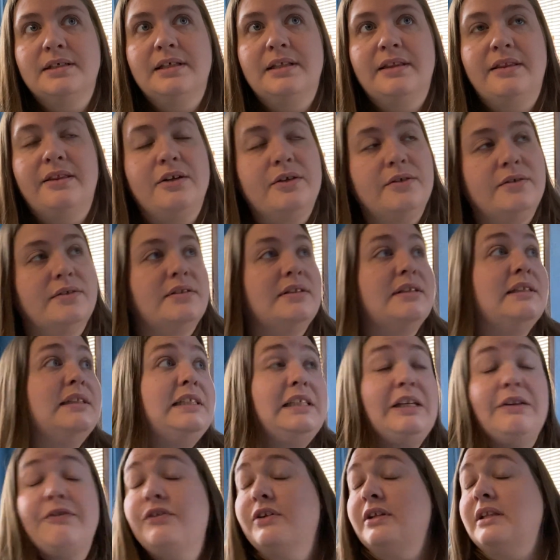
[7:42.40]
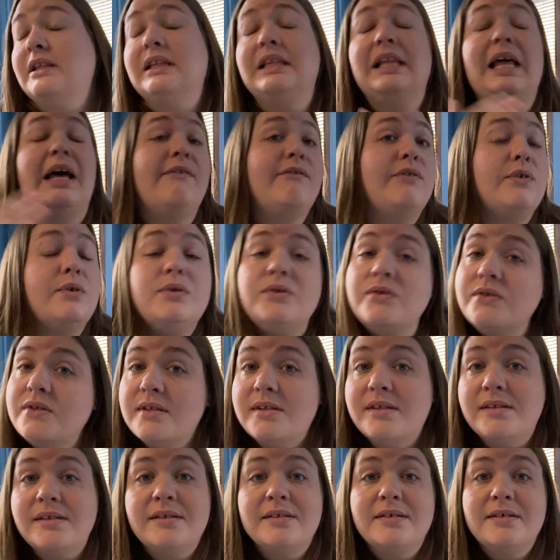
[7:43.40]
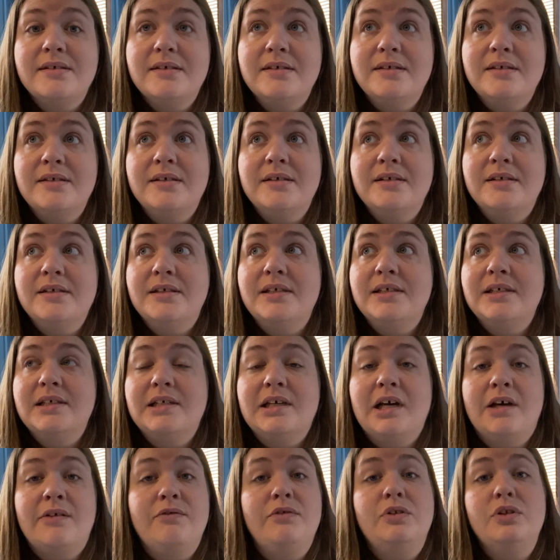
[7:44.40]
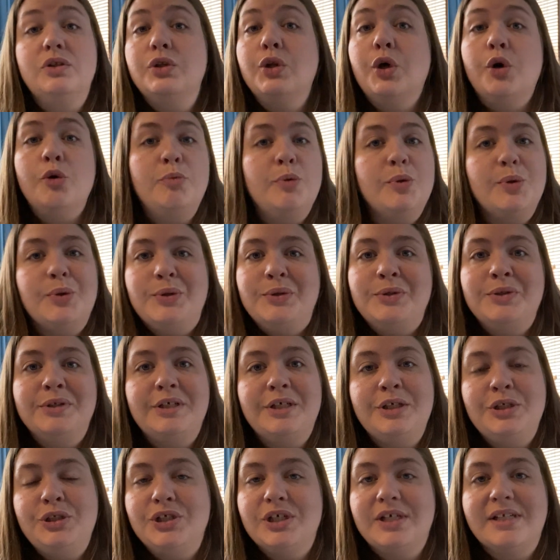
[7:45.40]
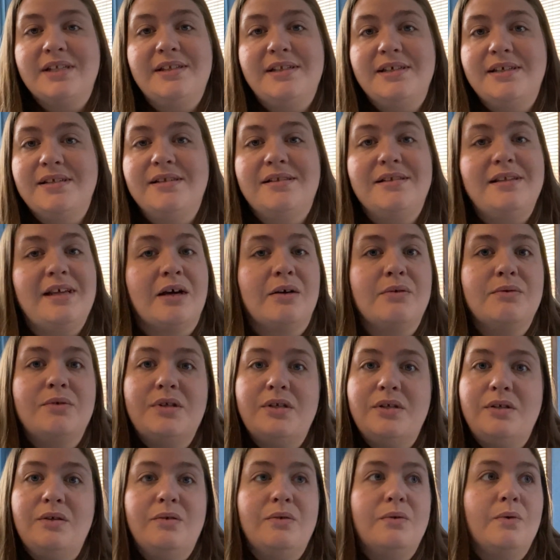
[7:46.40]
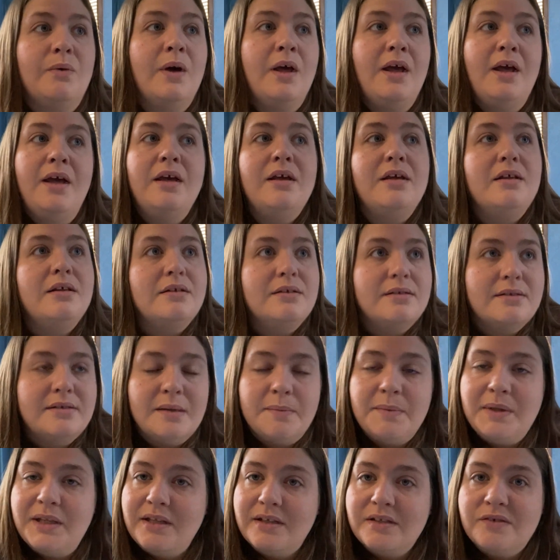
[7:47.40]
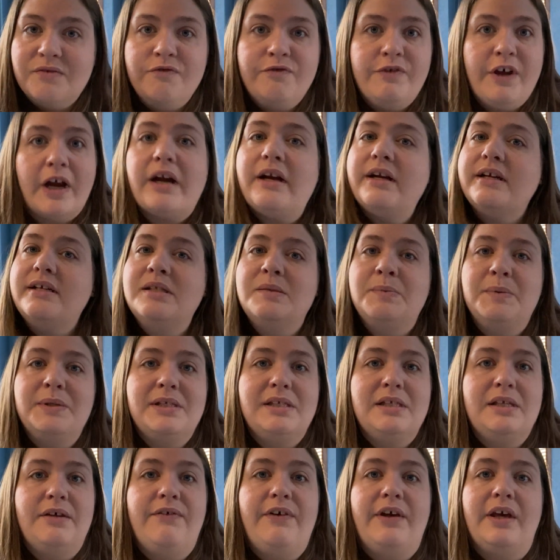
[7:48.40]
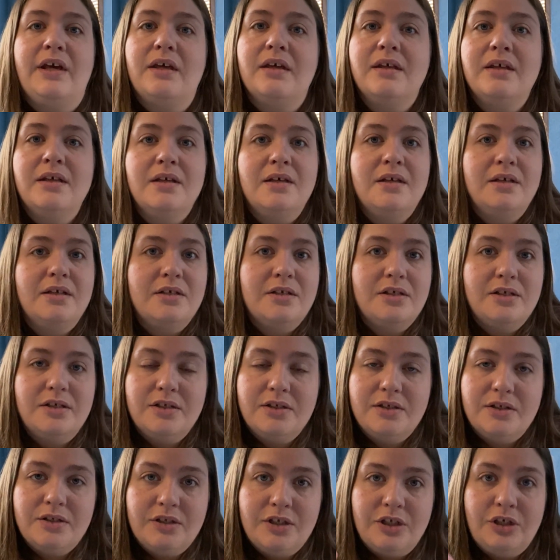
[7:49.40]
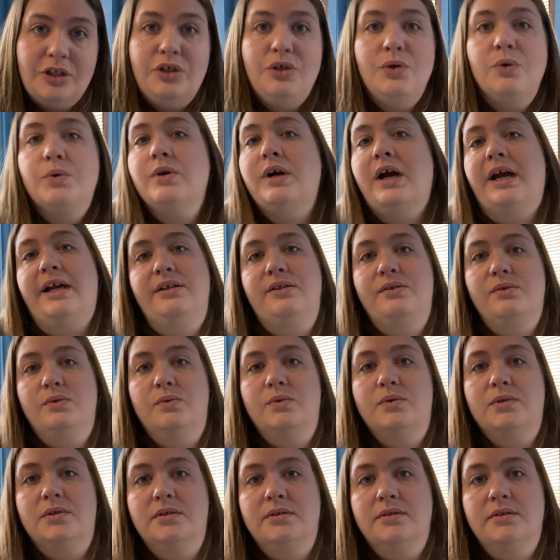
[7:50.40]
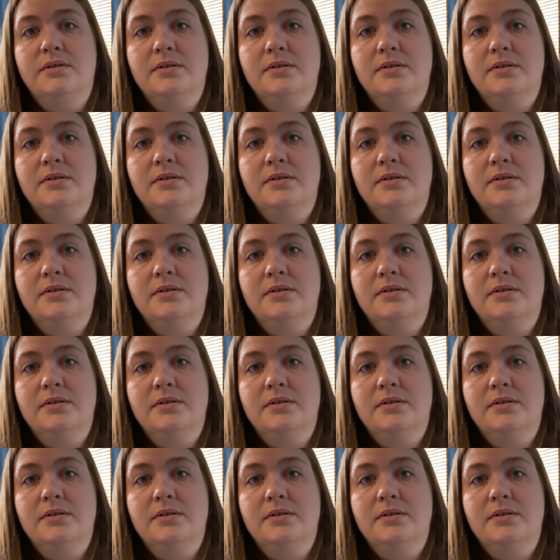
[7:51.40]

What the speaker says: They're different levels of global injustice down to something that's very specific to your high school.